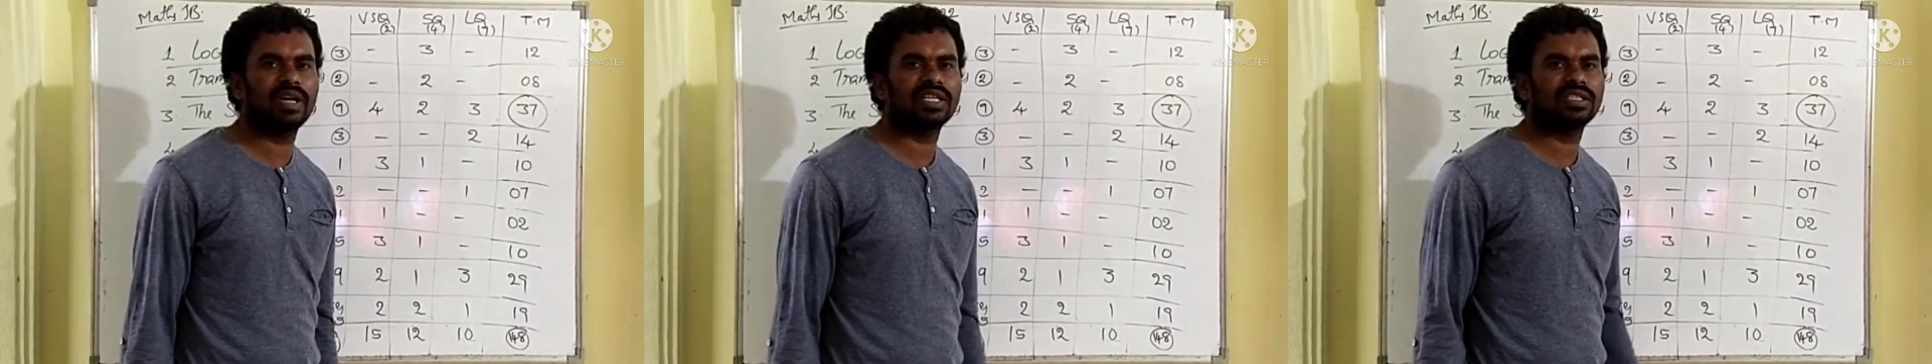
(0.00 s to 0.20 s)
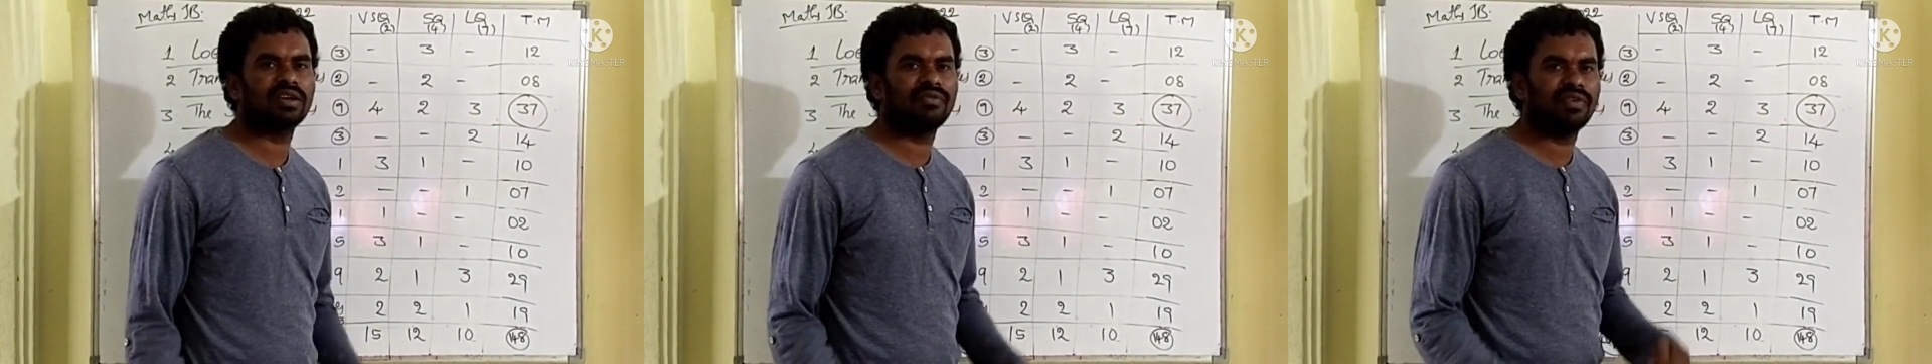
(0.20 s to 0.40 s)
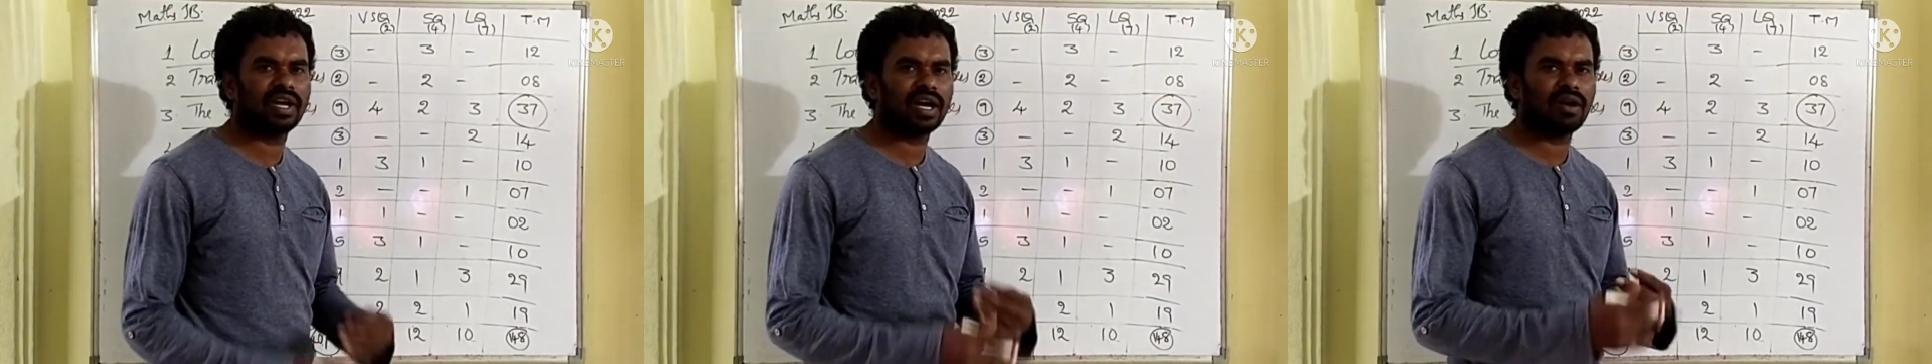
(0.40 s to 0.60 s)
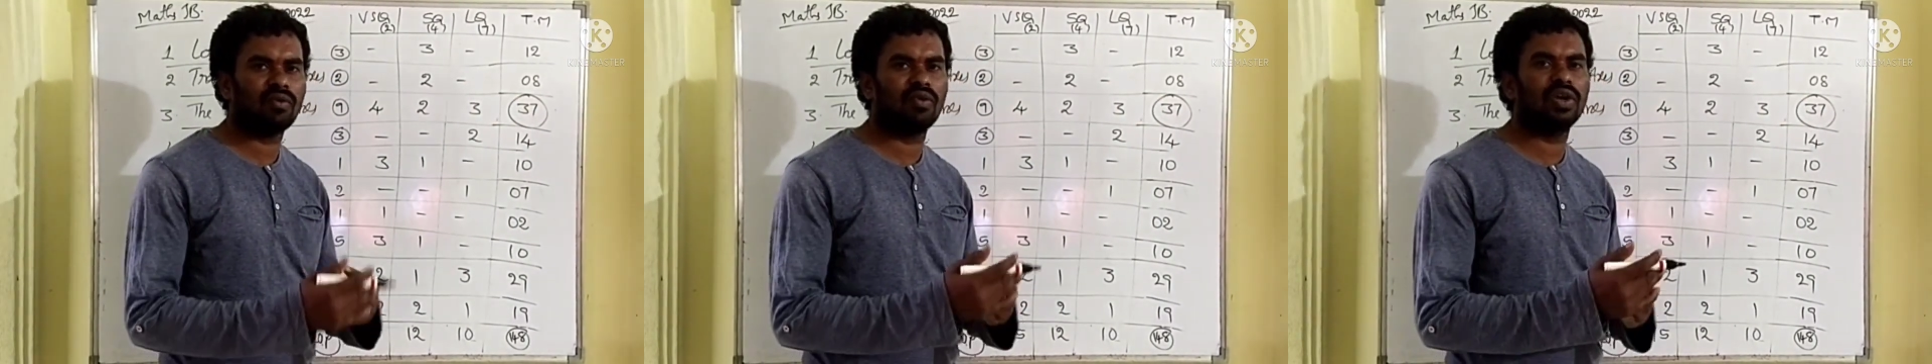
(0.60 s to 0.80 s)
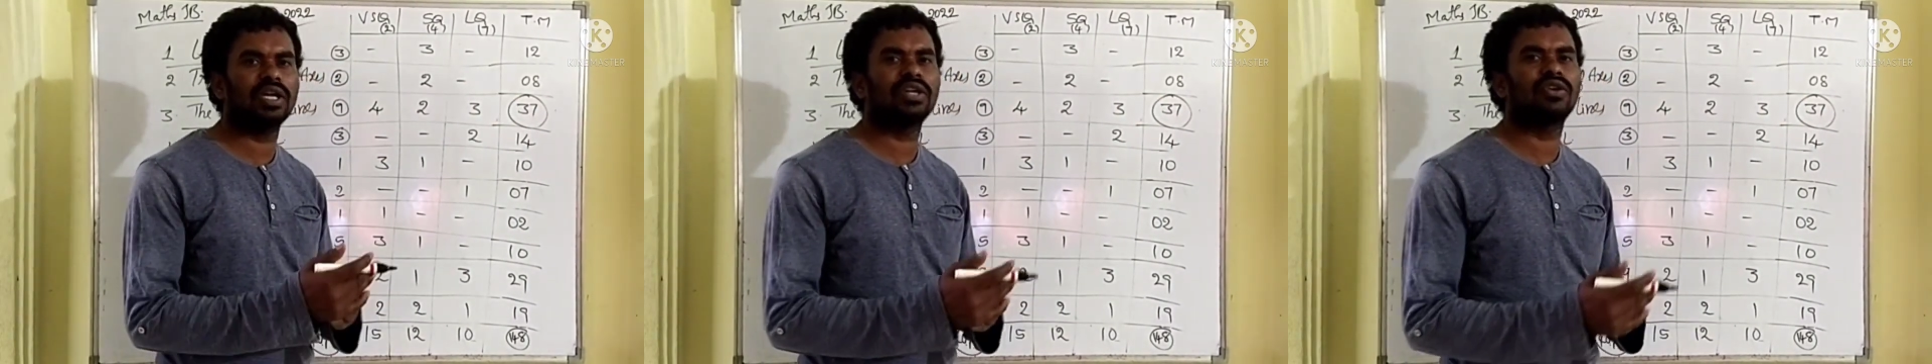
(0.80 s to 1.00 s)
because we have
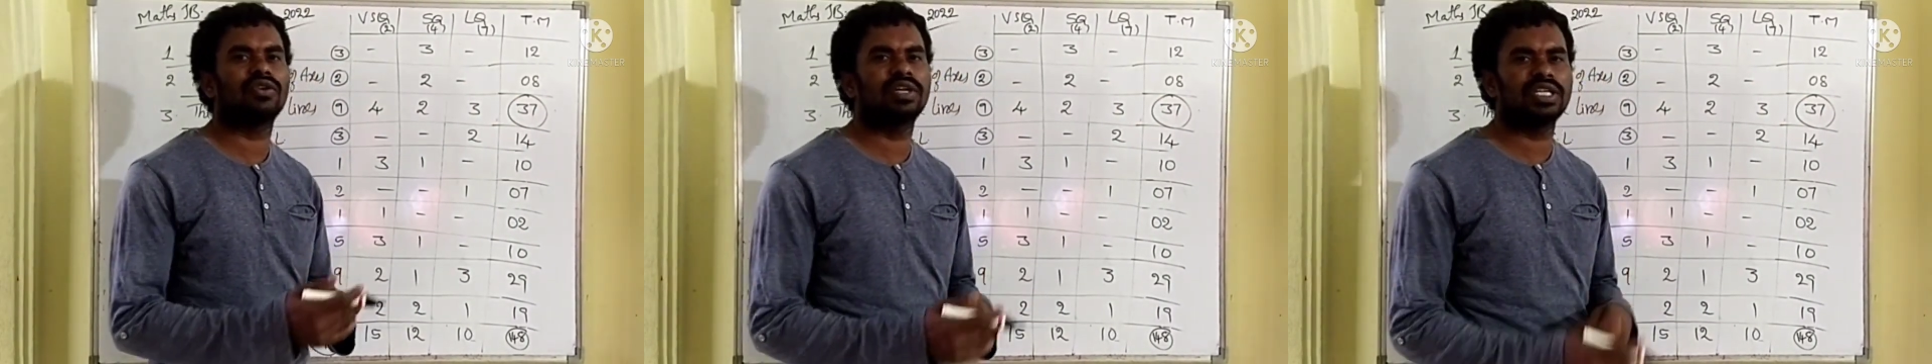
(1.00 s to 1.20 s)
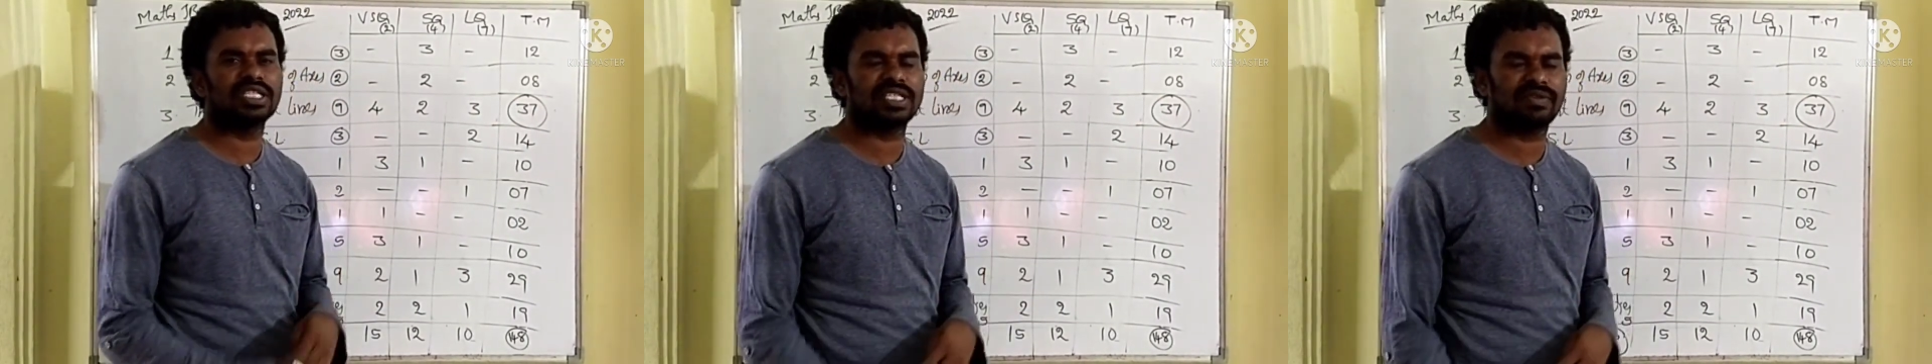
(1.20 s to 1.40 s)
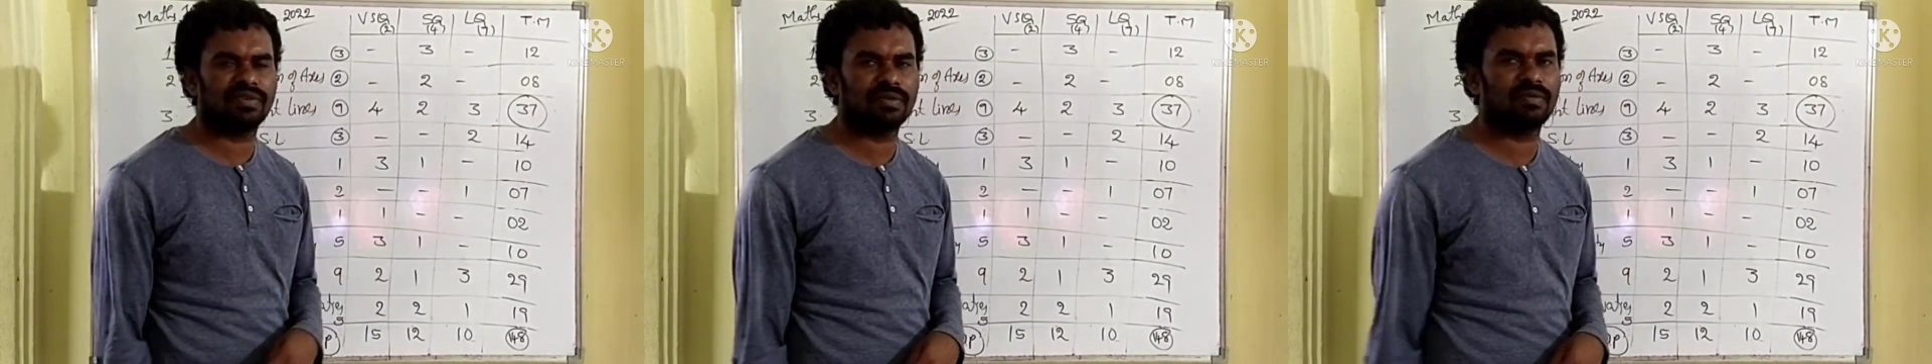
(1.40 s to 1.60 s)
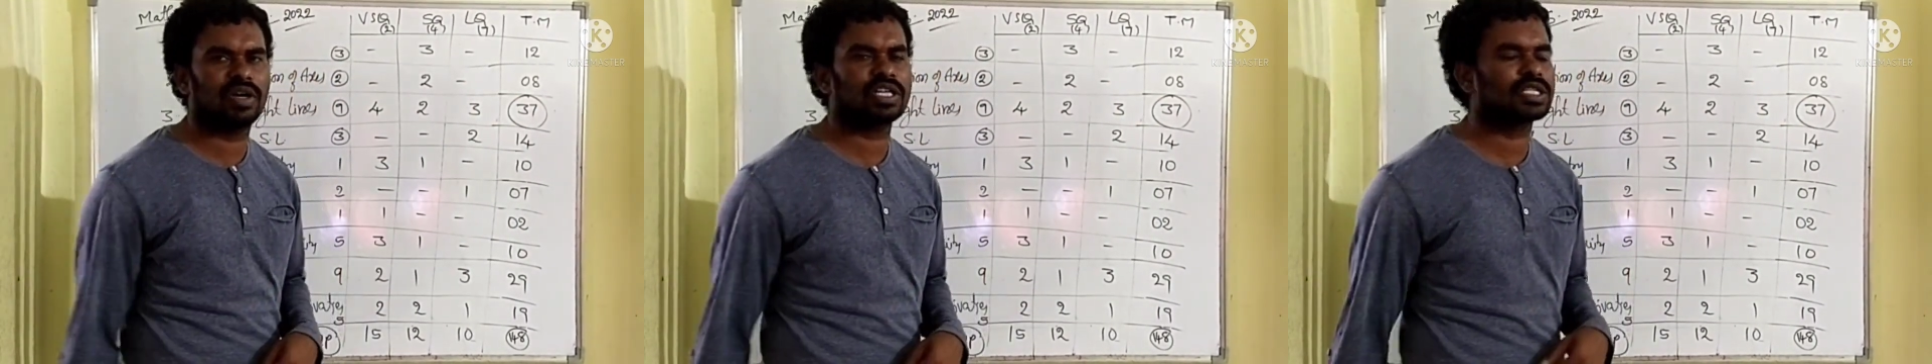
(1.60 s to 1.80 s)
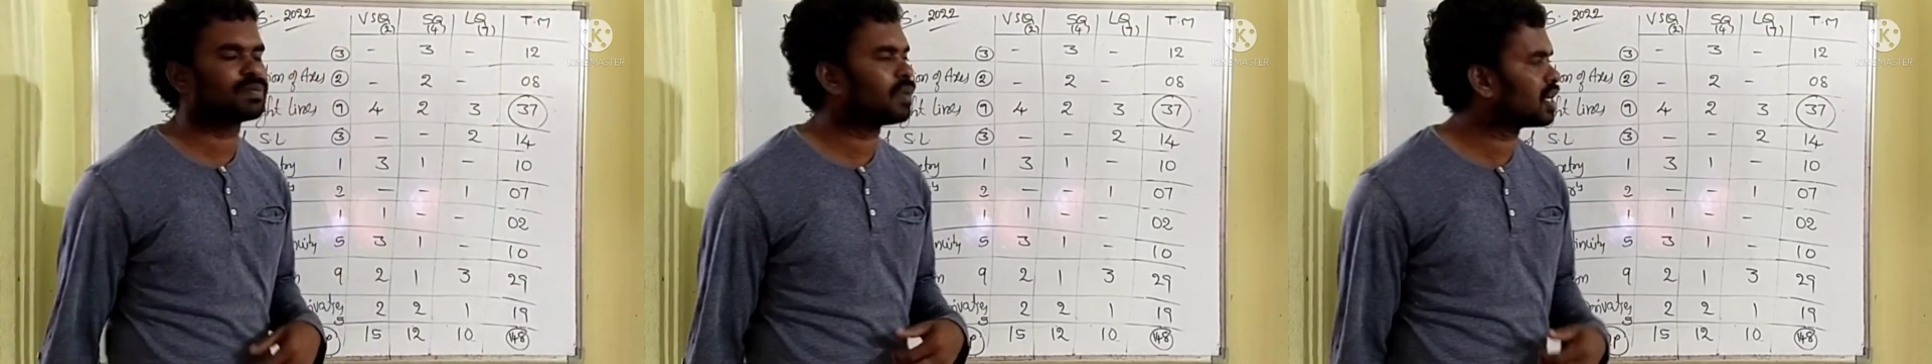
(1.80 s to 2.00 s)
only 27
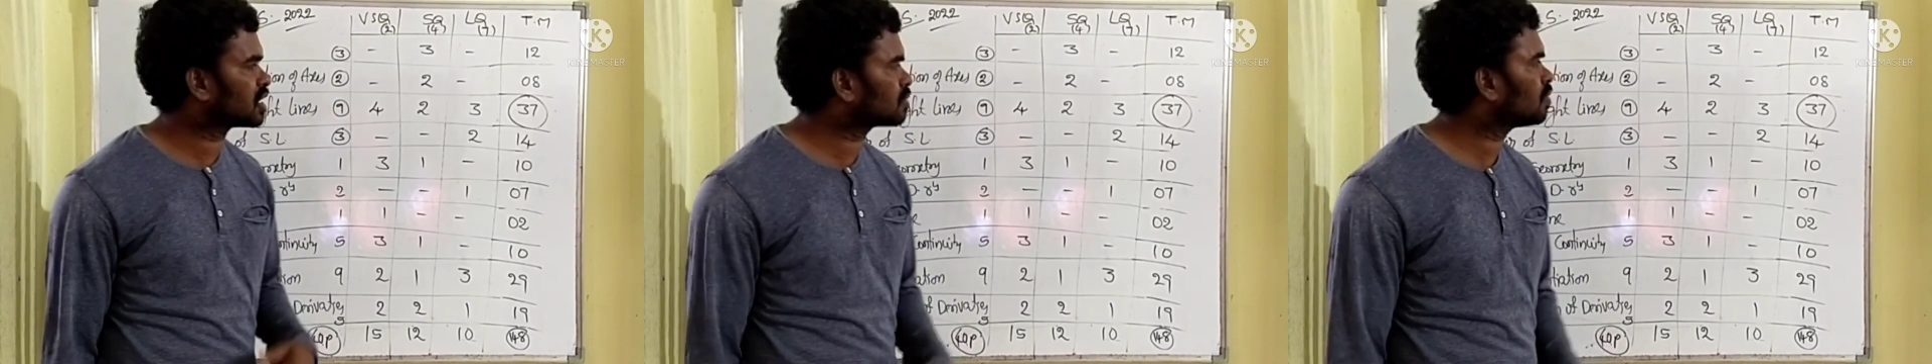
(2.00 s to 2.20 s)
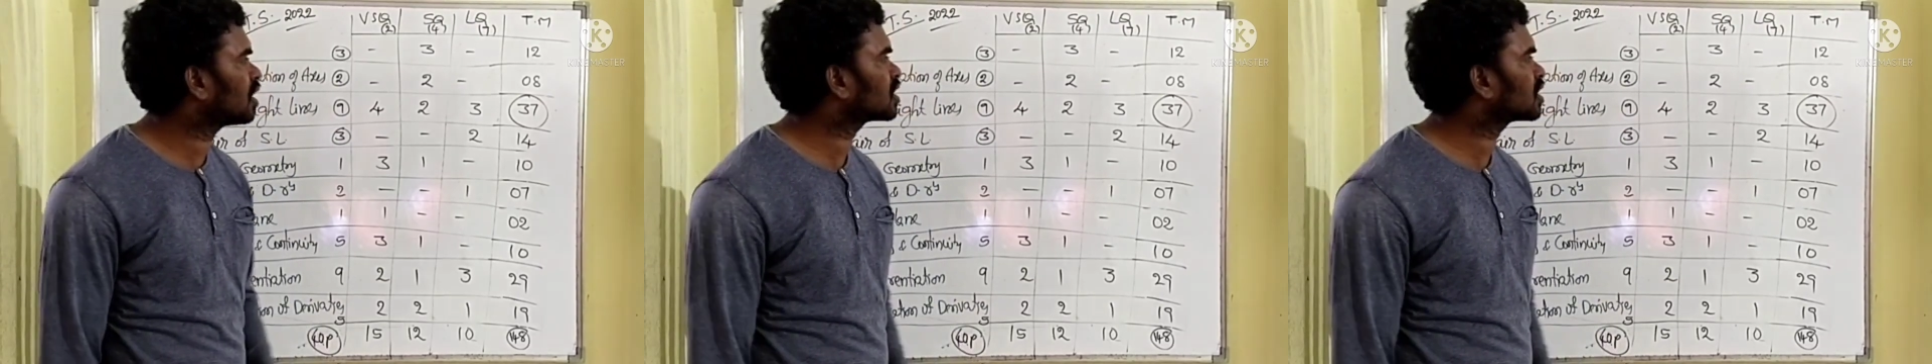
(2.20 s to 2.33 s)
marks pass